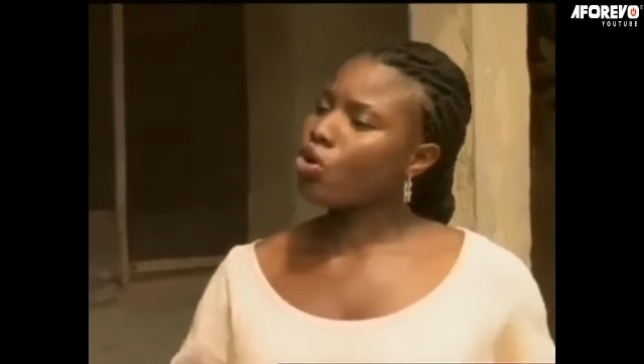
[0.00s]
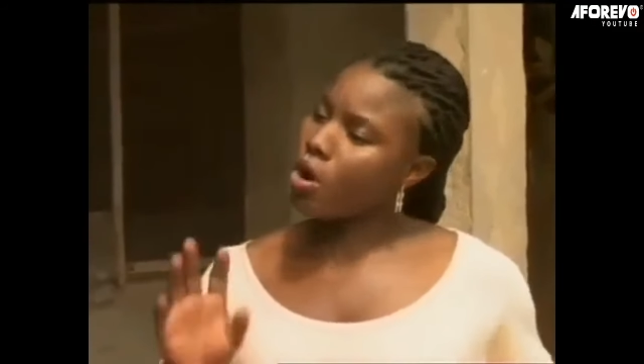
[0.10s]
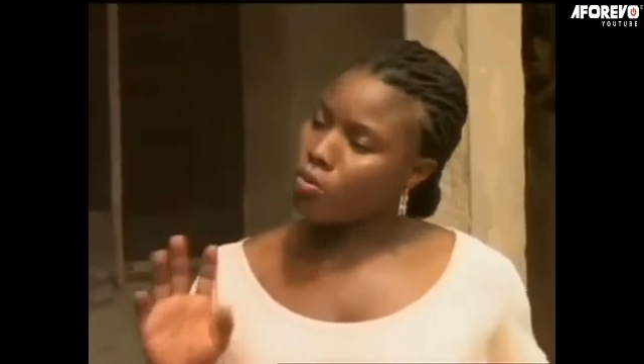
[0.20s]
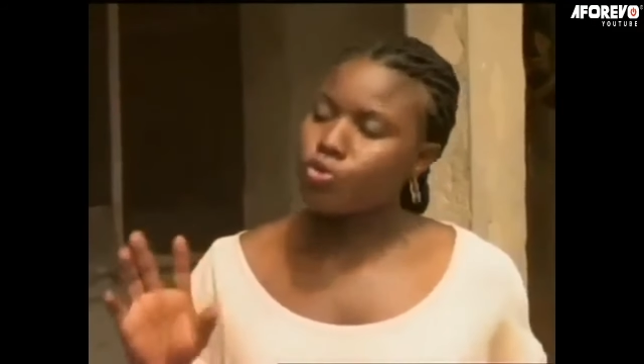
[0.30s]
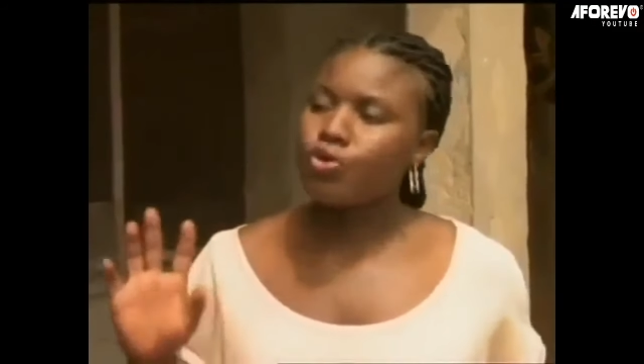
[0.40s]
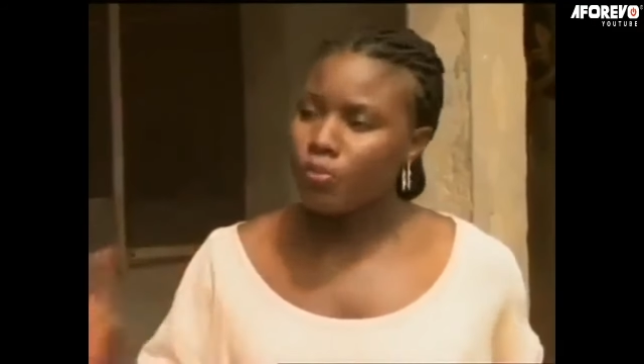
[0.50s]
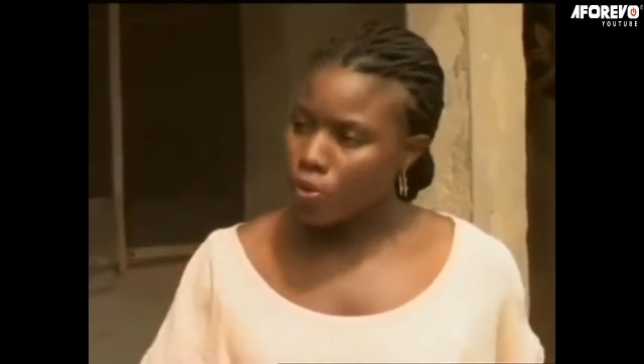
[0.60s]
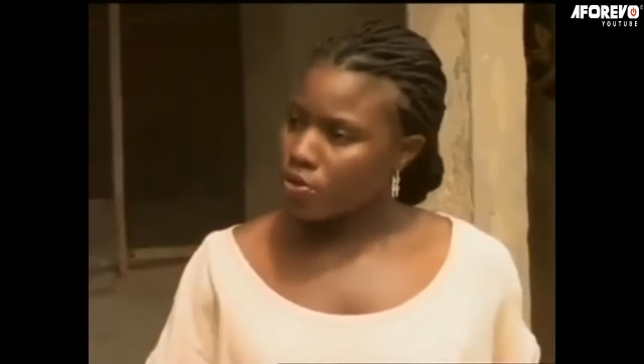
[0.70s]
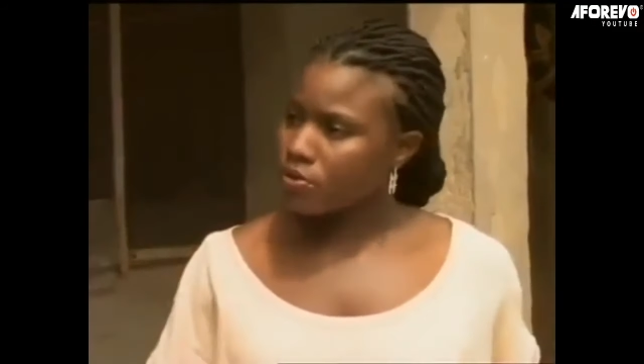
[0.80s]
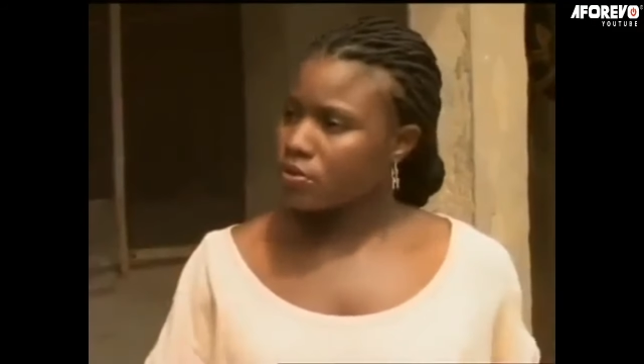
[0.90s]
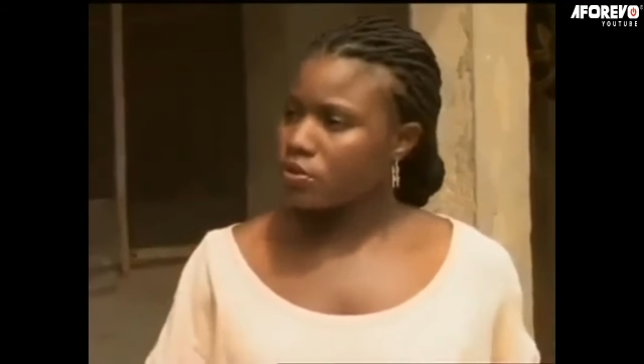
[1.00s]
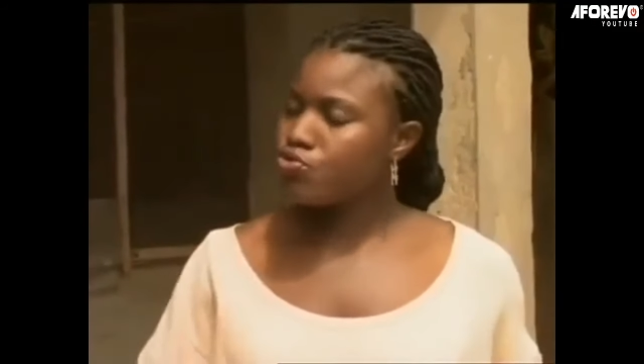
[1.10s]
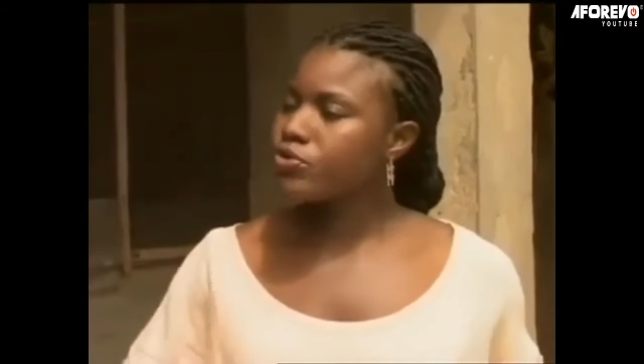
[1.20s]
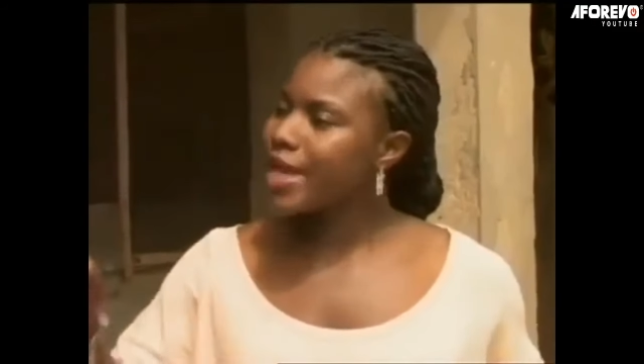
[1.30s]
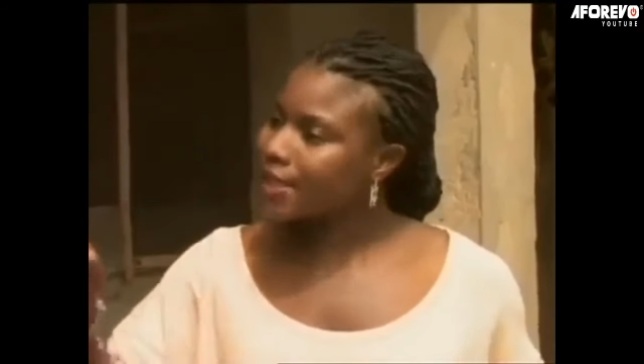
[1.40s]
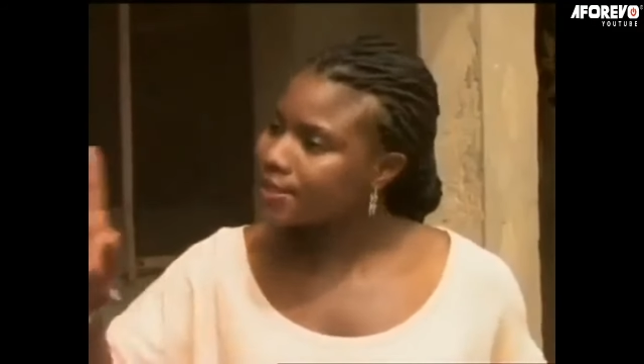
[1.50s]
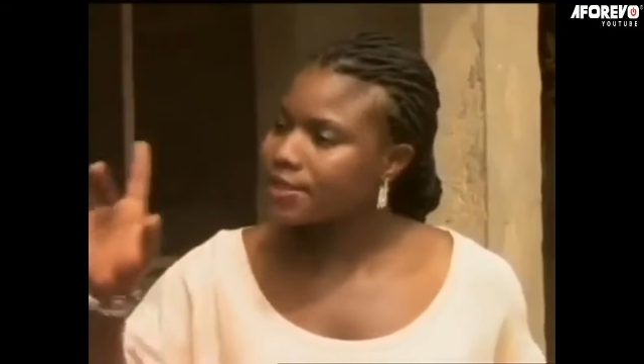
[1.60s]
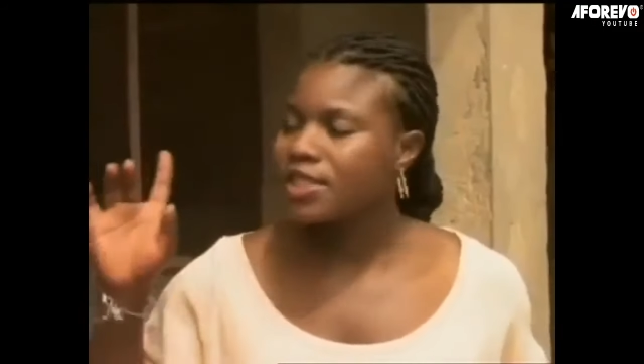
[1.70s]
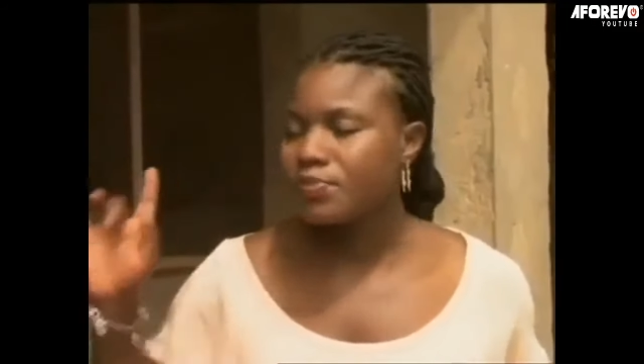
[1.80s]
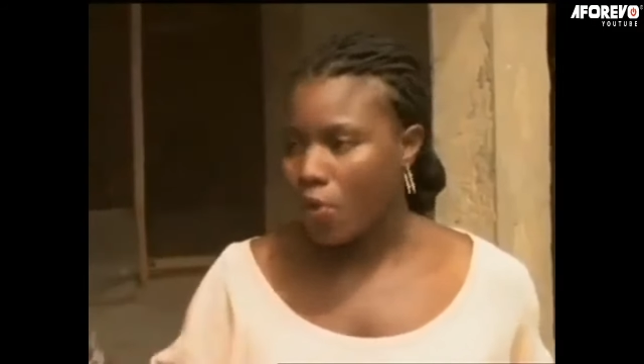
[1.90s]
Come, Onobo, you get
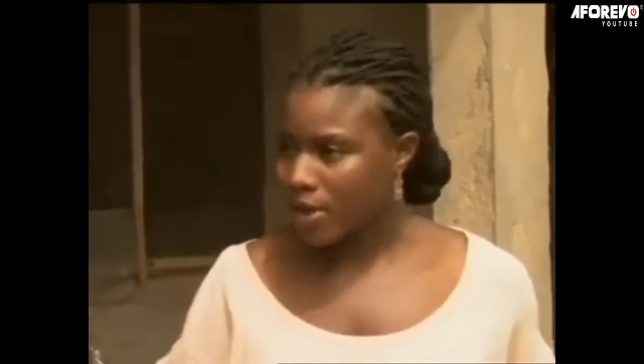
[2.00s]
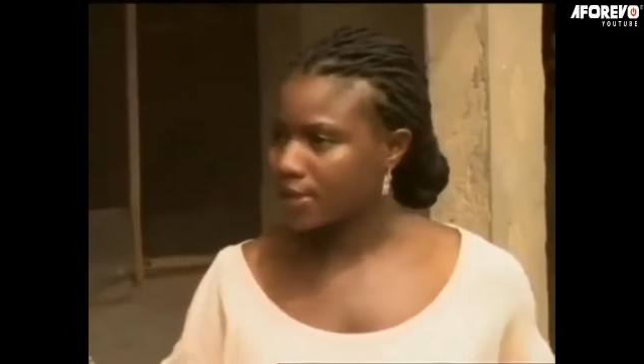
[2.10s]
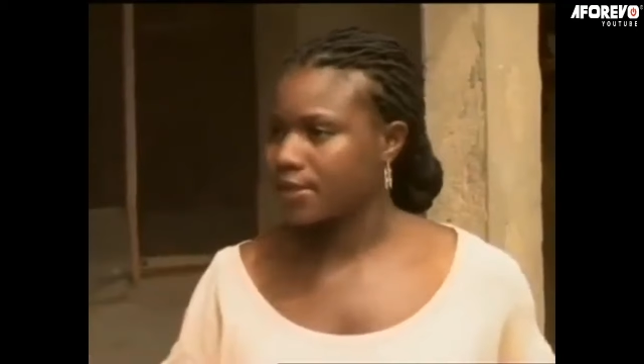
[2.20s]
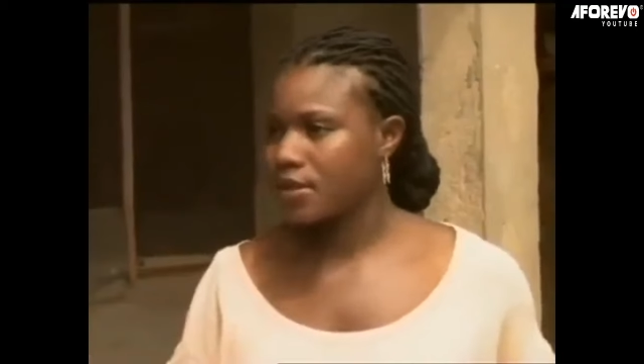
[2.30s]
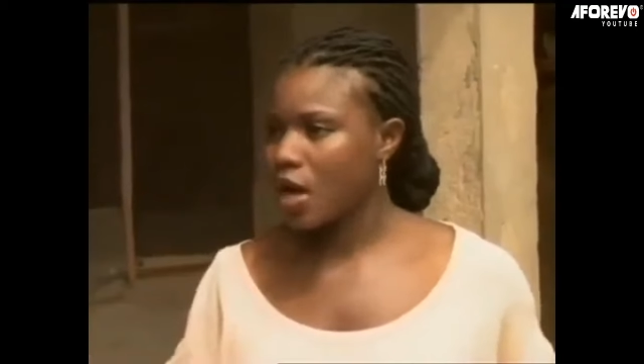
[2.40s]
6 points.